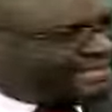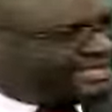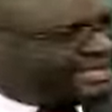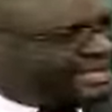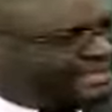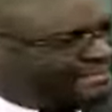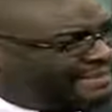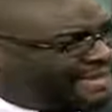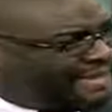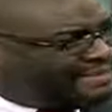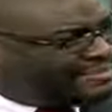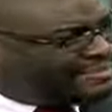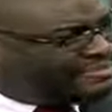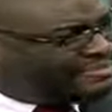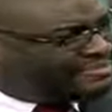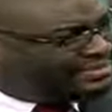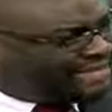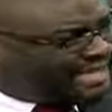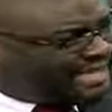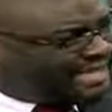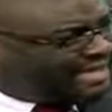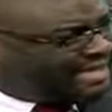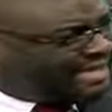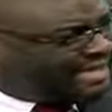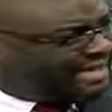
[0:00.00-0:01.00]
about
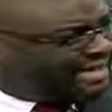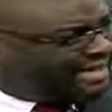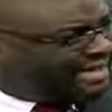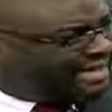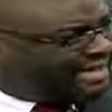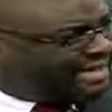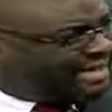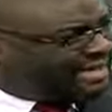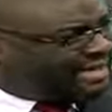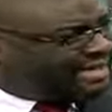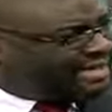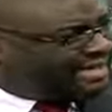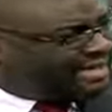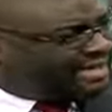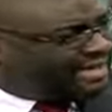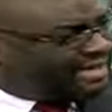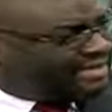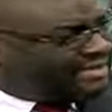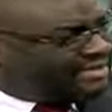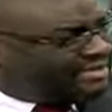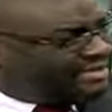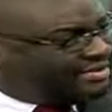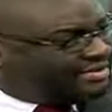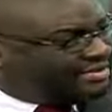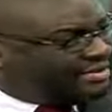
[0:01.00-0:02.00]
today?
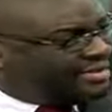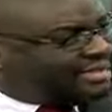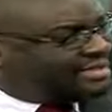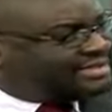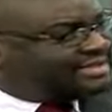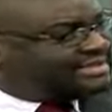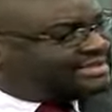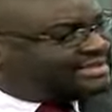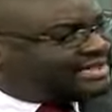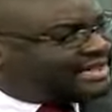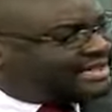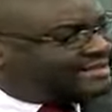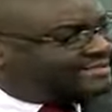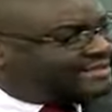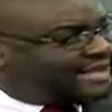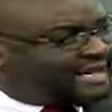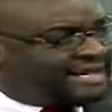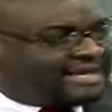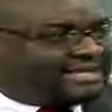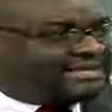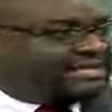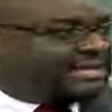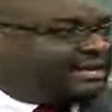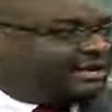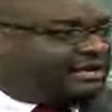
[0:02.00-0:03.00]
You know, and they tell me, and I
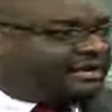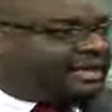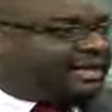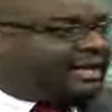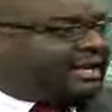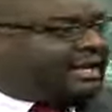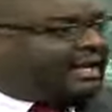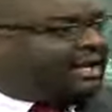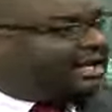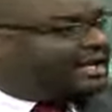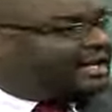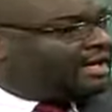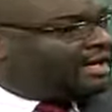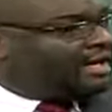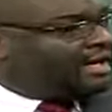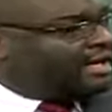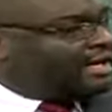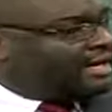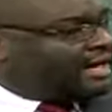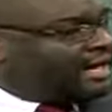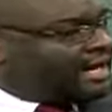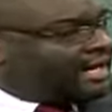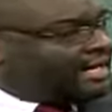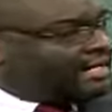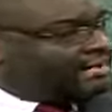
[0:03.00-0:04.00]
say, okay.
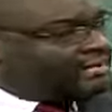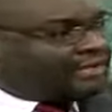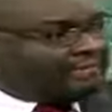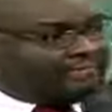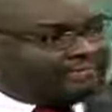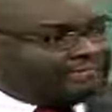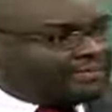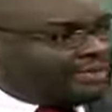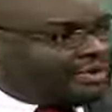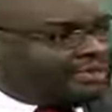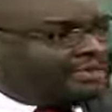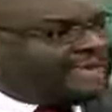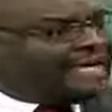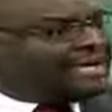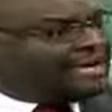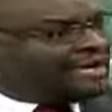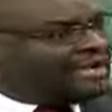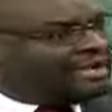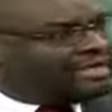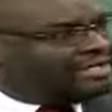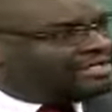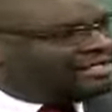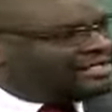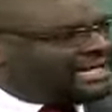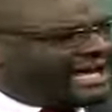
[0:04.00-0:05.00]
And
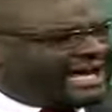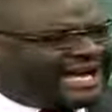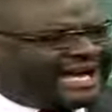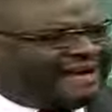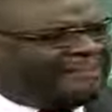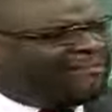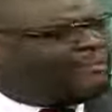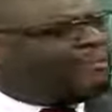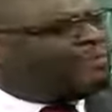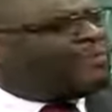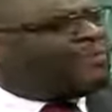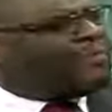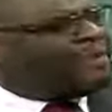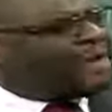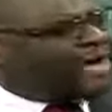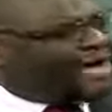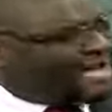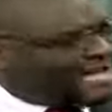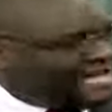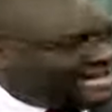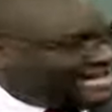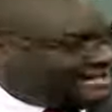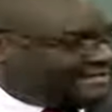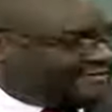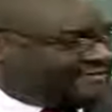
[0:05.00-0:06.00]
because I'm
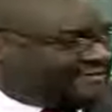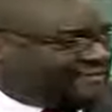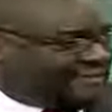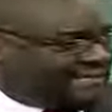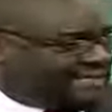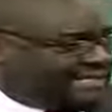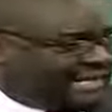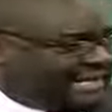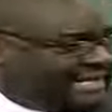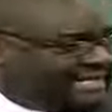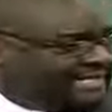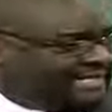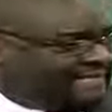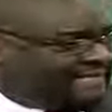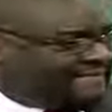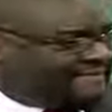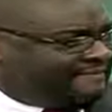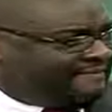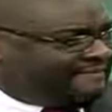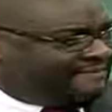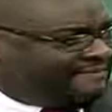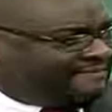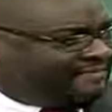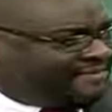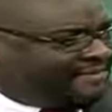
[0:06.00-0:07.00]
wired for that.
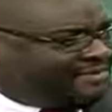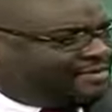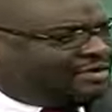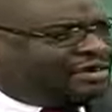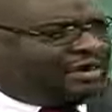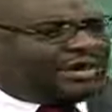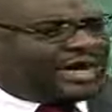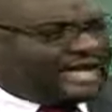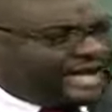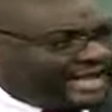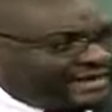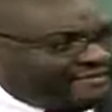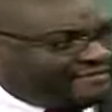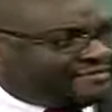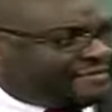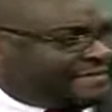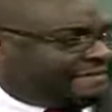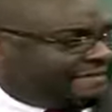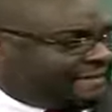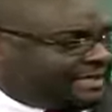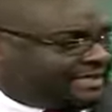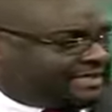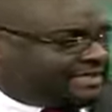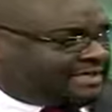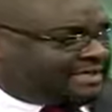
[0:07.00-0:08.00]
Not
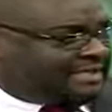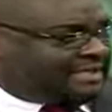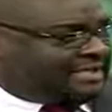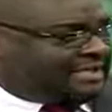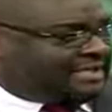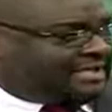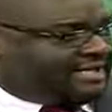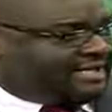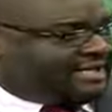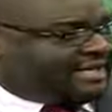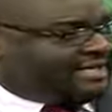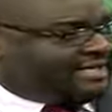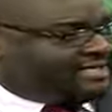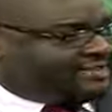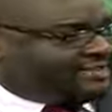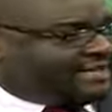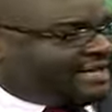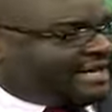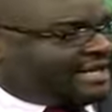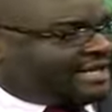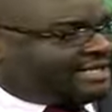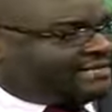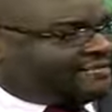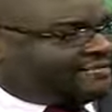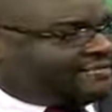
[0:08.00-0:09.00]
everybody is
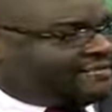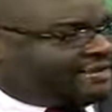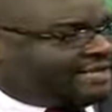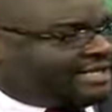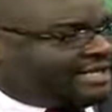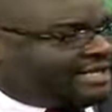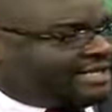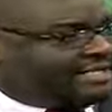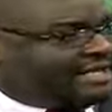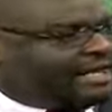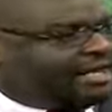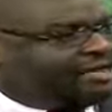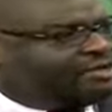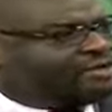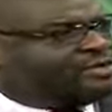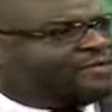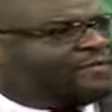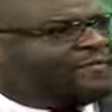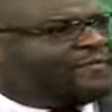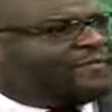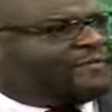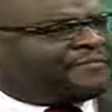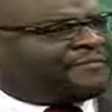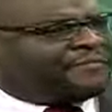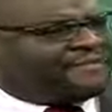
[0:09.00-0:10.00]
wired for that. So
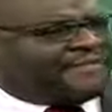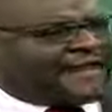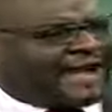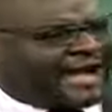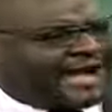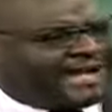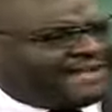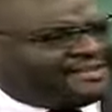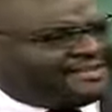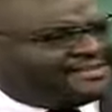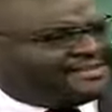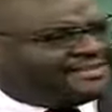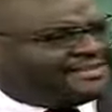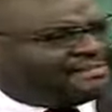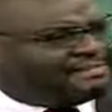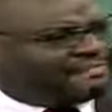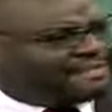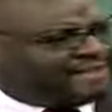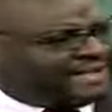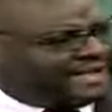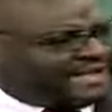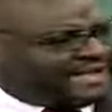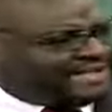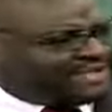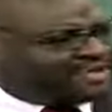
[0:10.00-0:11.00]
find the
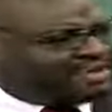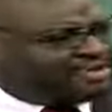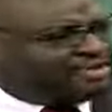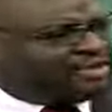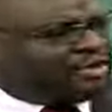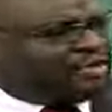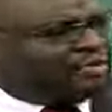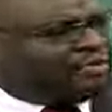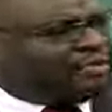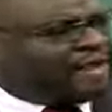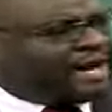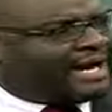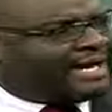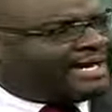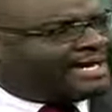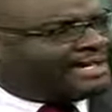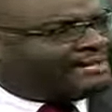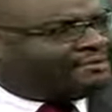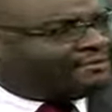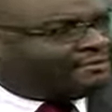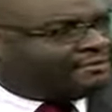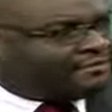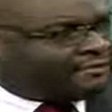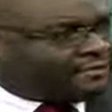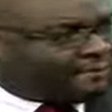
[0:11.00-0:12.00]
place you're wired
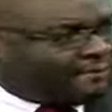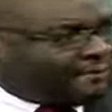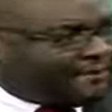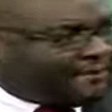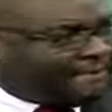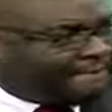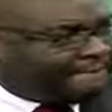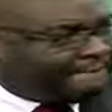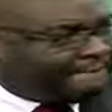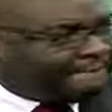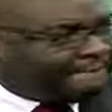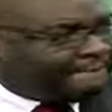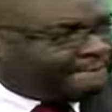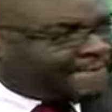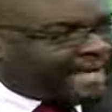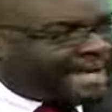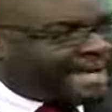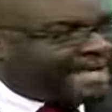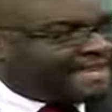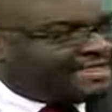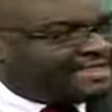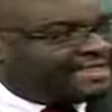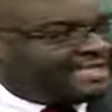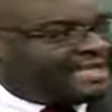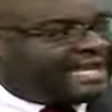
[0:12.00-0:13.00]
for,
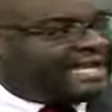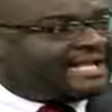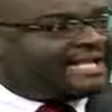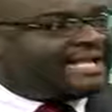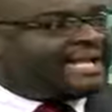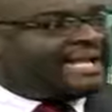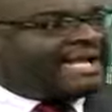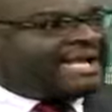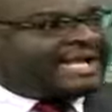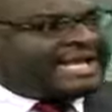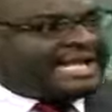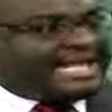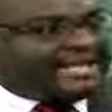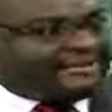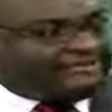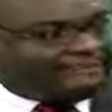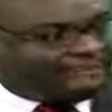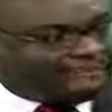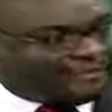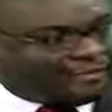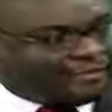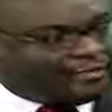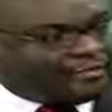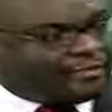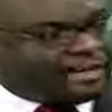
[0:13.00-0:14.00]
and then
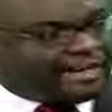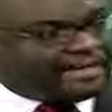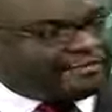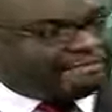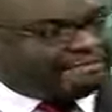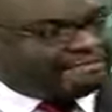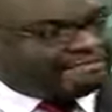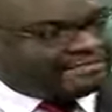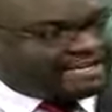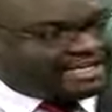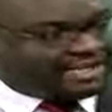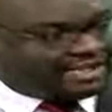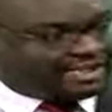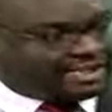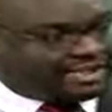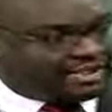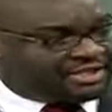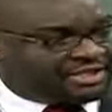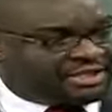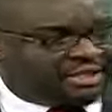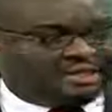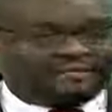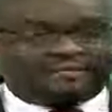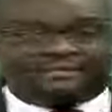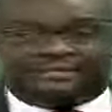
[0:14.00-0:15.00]
even when pressure
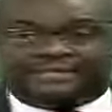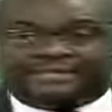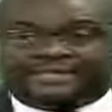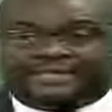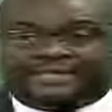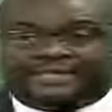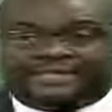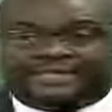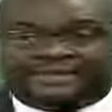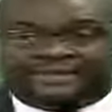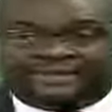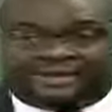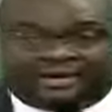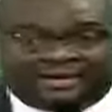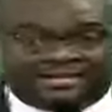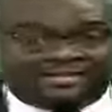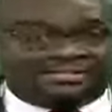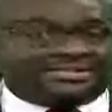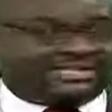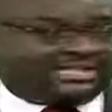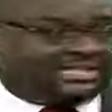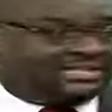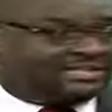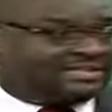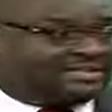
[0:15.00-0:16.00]
comes within the
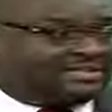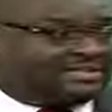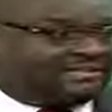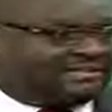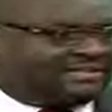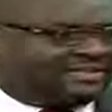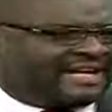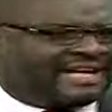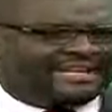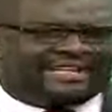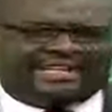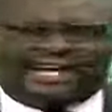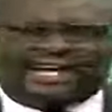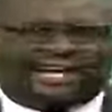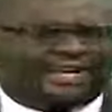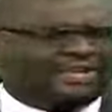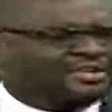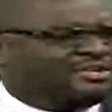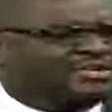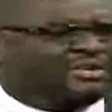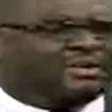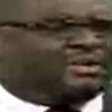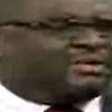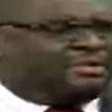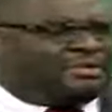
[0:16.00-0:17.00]
context of that,
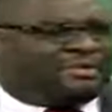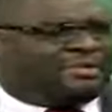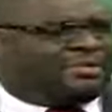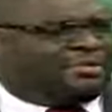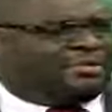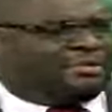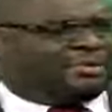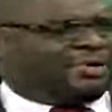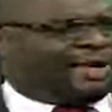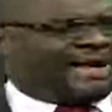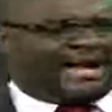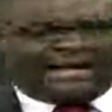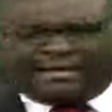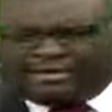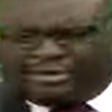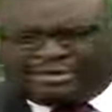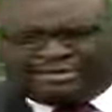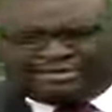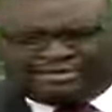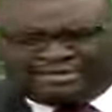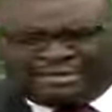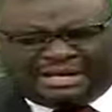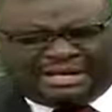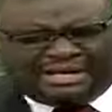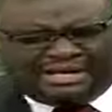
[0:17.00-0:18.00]
you're cool. I go
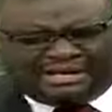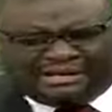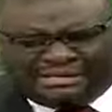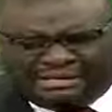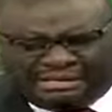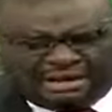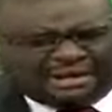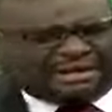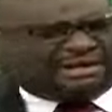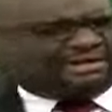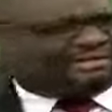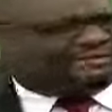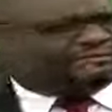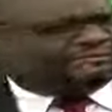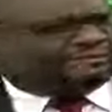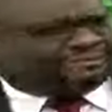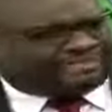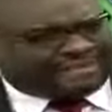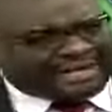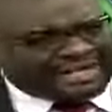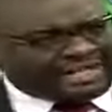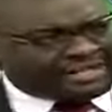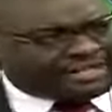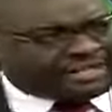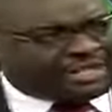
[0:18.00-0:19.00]
through a lot of
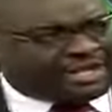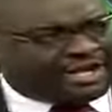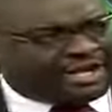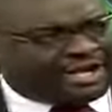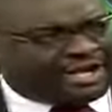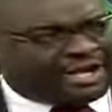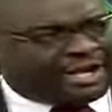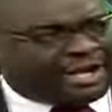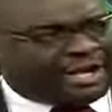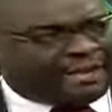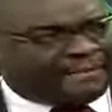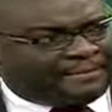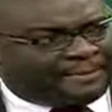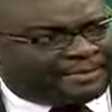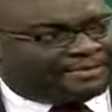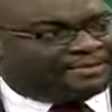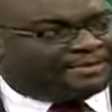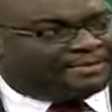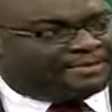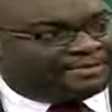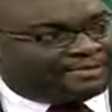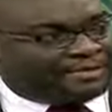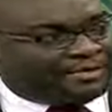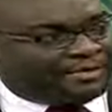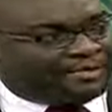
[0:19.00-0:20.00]
pressure, but you
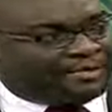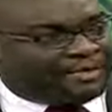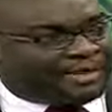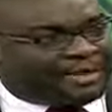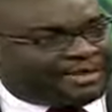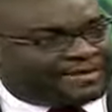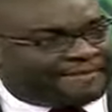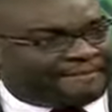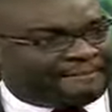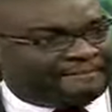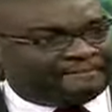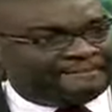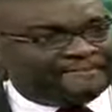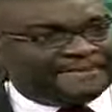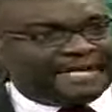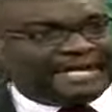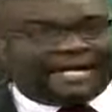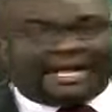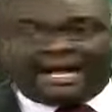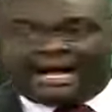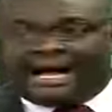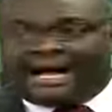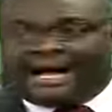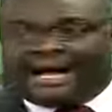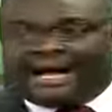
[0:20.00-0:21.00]
know what?
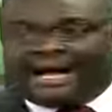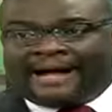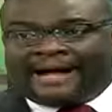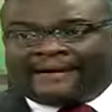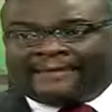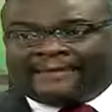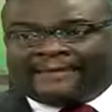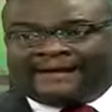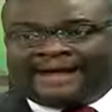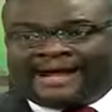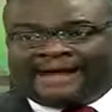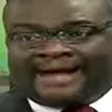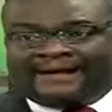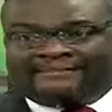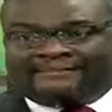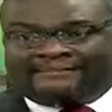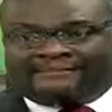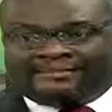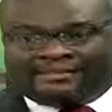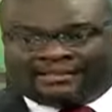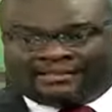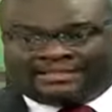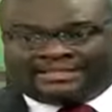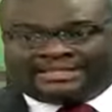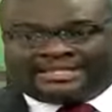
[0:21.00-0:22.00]
I've
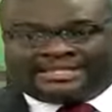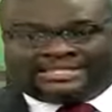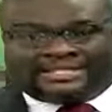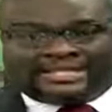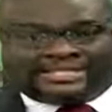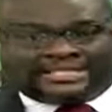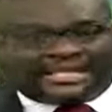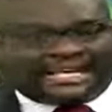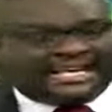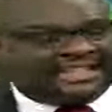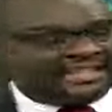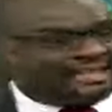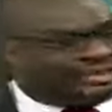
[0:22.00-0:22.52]
looked at it in the